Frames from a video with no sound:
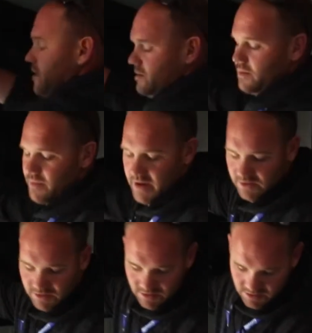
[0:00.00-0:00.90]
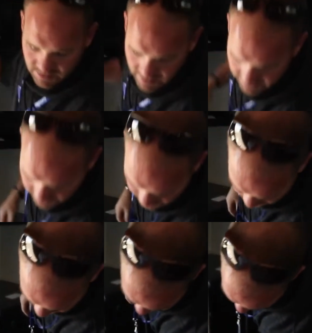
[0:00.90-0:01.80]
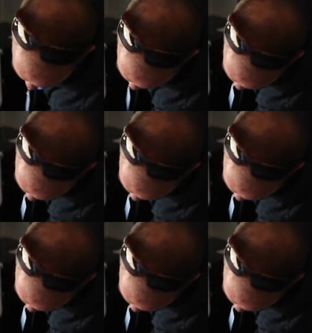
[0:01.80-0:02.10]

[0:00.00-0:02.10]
and some nice drawers